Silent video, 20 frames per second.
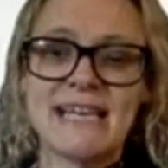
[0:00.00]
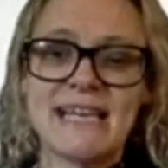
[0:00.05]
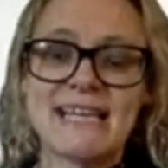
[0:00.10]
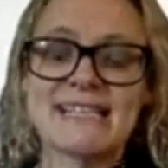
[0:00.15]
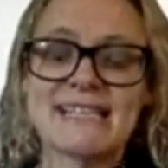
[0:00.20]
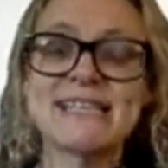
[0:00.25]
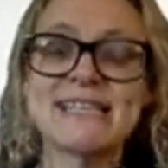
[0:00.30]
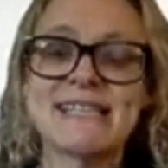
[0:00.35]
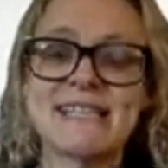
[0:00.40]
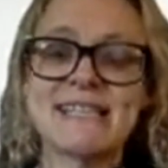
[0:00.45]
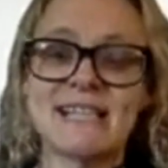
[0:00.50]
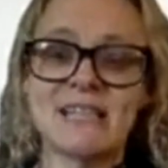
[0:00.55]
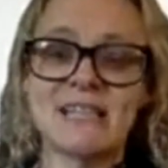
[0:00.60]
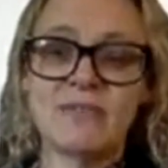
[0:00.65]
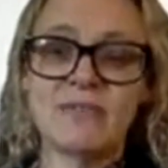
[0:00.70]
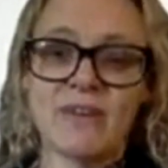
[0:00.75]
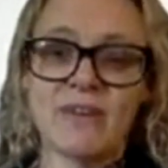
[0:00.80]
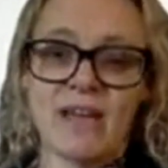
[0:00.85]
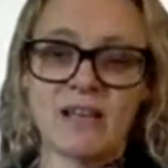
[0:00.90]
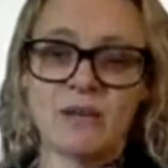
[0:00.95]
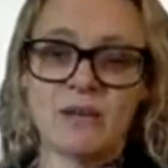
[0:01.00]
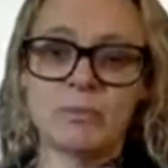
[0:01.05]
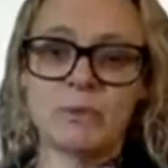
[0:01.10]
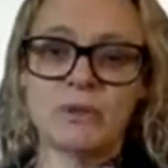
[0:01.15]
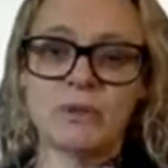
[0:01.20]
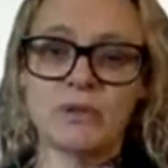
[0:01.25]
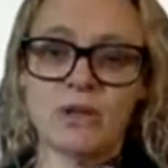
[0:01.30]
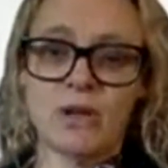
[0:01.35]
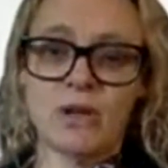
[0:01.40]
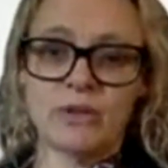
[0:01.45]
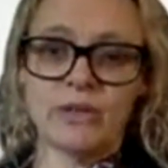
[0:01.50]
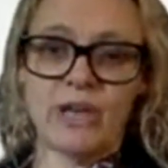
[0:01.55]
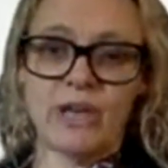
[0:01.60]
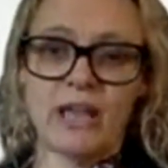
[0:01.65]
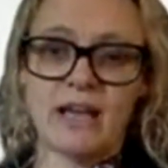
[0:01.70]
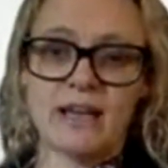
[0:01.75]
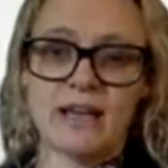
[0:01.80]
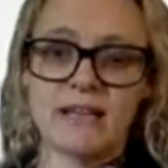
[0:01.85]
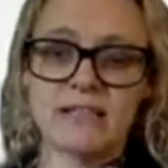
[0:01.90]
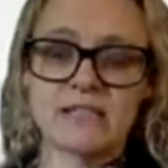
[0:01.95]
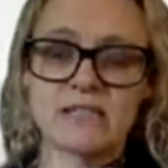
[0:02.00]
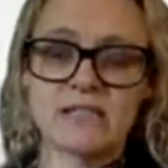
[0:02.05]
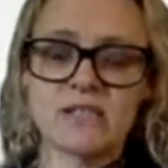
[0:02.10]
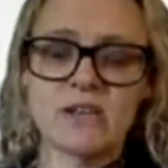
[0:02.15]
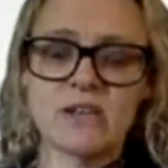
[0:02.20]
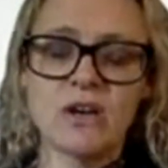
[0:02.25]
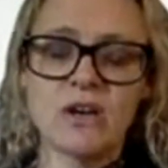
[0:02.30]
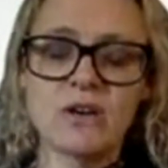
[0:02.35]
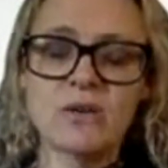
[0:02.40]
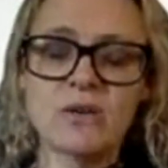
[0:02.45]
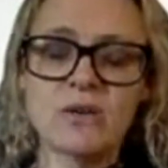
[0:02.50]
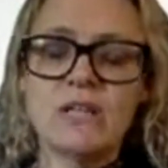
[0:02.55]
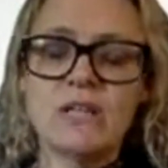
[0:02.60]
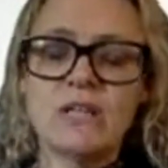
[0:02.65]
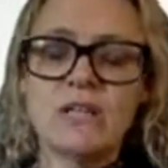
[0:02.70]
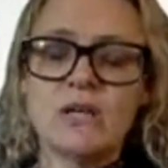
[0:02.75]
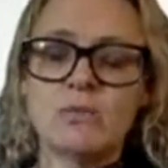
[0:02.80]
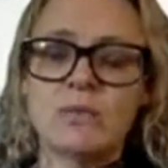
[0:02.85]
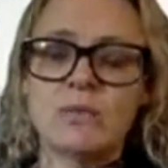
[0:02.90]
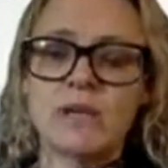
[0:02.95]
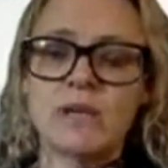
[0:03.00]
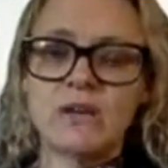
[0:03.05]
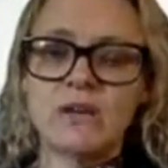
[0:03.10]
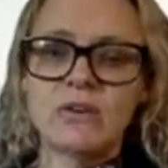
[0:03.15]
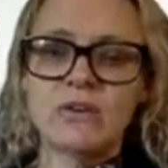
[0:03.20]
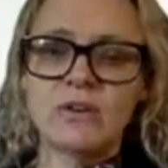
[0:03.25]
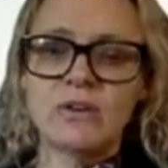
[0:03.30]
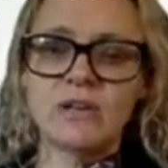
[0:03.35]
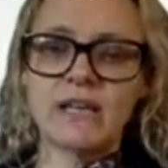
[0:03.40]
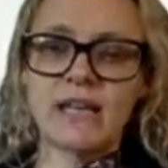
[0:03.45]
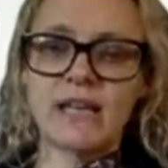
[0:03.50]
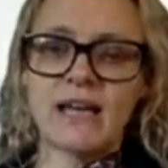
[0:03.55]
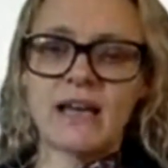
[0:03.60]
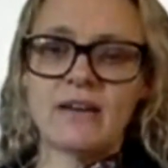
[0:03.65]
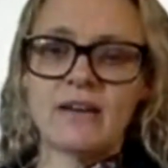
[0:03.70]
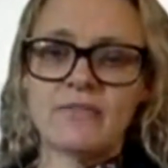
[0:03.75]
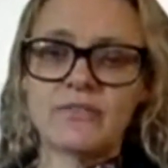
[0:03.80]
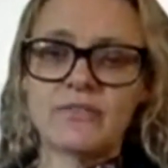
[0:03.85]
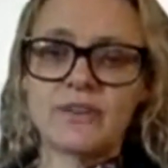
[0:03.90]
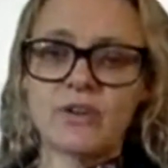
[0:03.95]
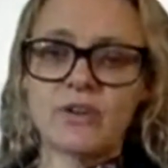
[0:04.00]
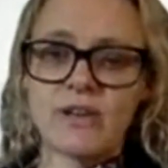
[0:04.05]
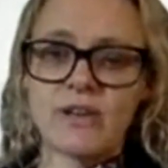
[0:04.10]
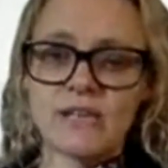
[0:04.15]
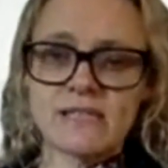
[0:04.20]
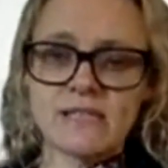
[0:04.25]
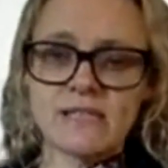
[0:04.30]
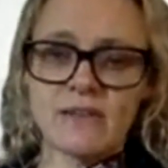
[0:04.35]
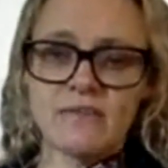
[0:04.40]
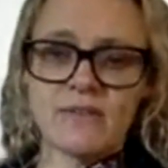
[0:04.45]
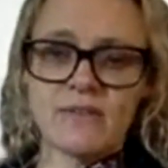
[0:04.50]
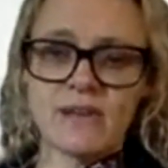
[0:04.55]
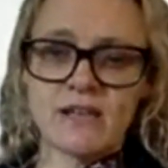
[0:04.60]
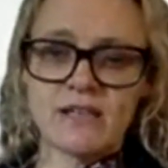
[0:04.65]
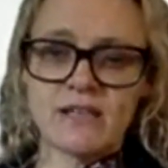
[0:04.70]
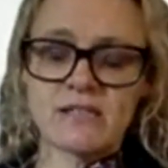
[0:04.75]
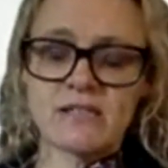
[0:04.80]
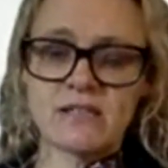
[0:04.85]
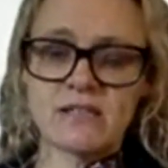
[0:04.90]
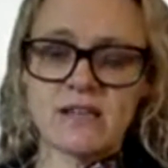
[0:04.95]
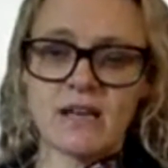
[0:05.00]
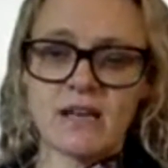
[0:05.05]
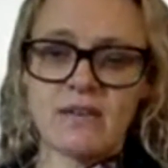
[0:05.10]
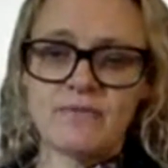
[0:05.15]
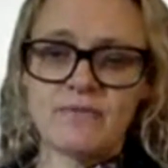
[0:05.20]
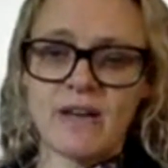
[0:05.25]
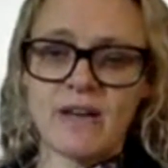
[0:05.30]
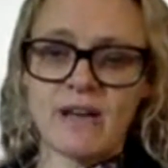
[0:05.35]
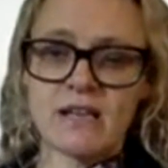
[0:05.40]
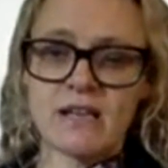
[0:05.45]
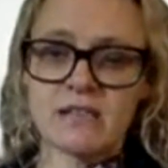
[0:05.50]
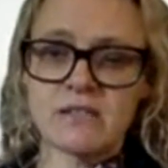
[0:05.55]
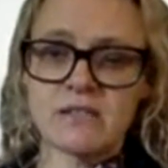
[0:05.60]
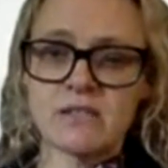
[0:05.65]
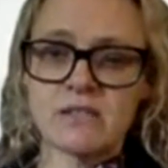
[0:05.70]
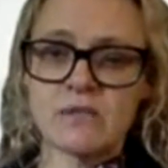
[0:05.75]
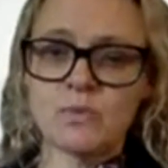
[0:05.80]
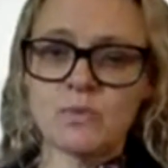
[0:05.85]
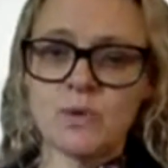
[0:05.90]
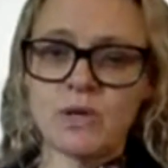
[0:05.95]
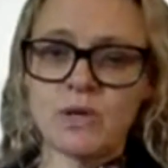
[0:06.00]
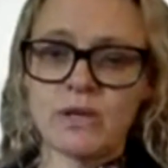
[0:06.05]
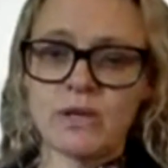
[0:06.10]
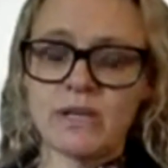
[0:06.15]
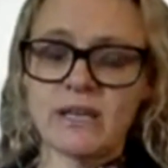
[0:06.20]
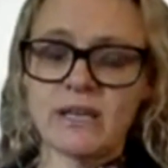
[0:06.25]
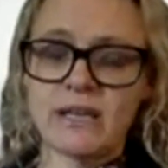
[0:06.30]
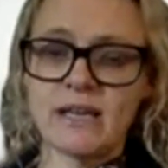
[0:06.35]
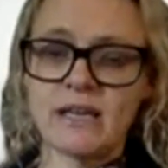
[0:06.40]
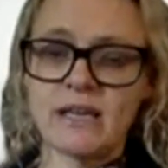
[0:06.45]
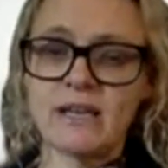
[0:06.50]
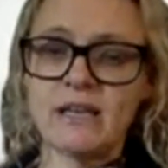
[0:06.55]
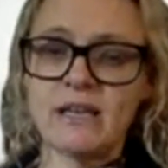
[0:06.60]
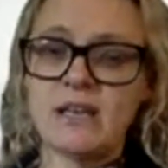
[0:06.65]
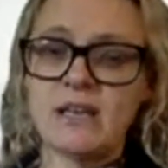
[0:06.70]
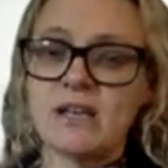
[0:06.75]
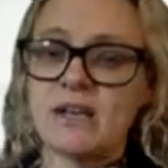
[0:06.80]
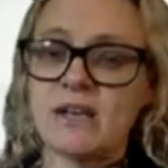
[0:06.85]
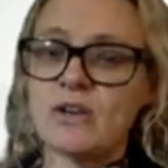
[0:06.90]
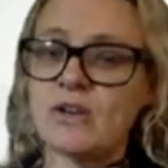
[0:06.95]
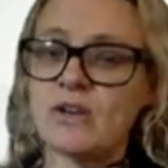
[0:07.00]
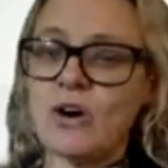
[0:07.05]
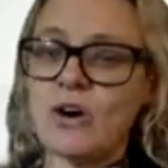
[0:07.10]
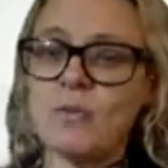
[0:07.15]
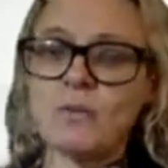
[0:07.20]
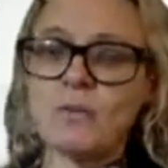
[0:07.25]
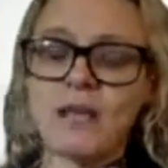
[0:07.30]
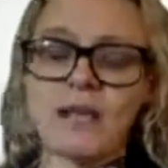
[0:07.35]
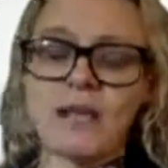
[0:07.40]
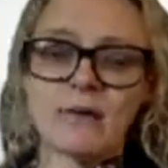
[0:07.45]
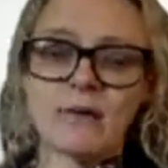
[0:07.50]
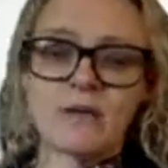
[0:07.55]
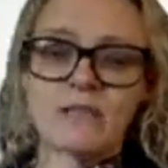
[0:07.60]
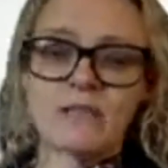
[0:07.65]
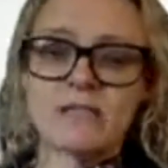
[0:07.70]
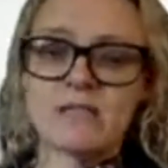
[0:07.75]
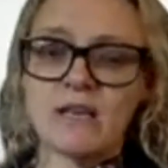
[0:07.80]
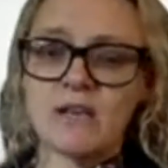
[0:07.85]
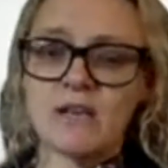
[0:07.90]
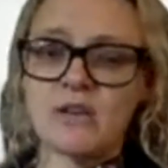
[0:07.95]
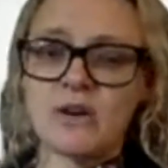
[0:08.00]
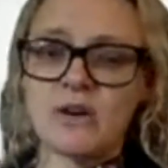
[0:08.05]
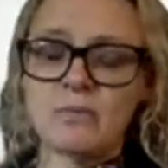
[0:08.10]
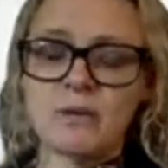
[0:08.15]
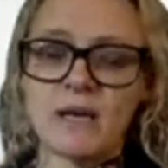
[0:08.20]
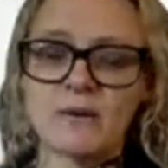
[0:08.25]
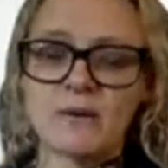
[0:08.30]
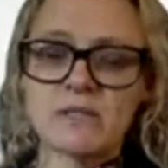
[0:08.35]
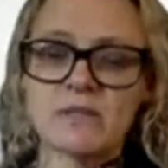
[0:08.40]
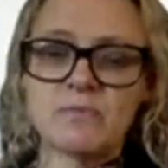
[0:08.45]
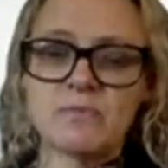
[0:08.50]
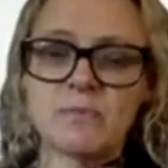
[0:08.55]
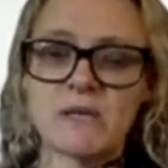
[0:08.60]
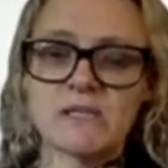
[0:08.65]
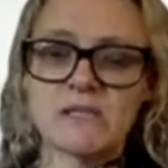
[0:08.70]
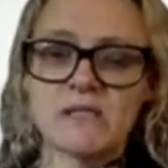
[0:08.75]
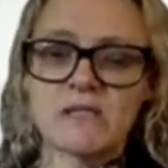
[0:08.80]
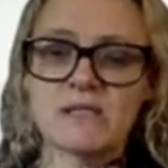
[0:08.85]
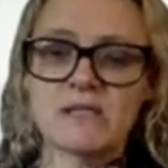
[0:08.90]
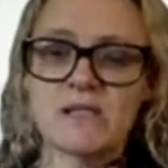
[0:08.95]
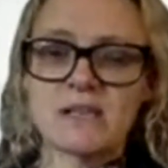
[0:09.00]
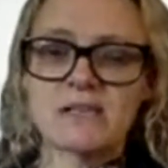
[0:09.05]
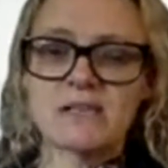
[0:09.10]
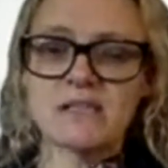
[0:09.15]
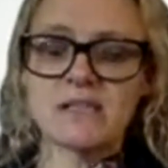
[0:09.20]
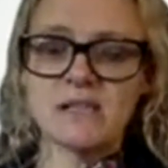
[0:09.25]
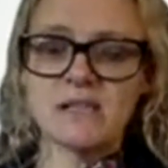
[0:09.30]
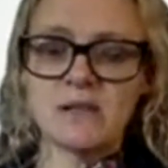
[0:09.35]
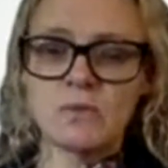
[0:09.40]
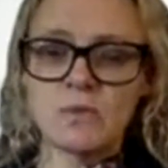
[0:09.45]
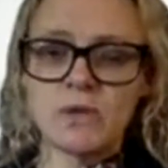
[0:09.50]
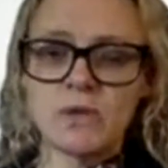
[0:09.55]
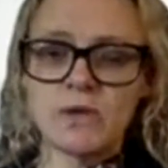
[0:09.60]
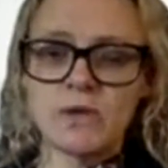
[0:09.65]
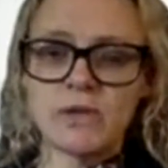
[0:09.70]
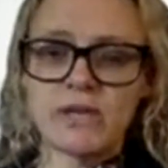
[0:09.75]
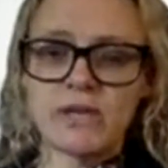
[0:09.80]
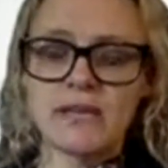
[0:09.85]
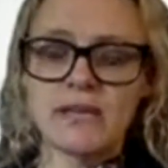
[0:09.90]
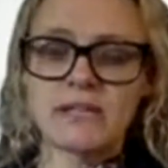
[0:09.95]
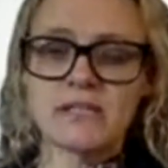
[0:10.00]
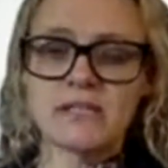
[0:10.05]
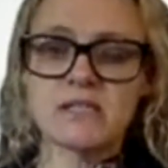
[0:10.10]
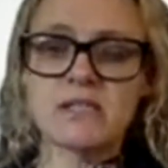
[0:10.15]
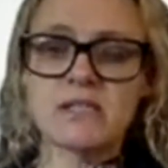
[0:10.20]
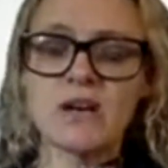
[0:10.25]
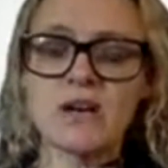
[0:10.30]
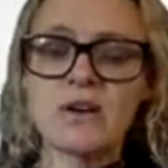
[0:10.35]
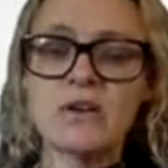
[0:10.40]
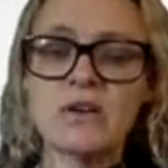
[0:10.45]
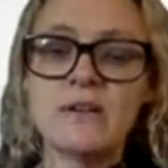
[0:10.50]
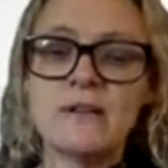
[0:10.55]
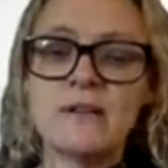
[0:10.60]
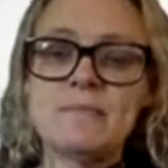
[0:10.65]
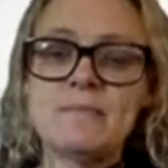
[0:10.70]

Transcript: is still available online. So we currently have careers advice, advisors working normal hours, their normal hours of business, they're still working. So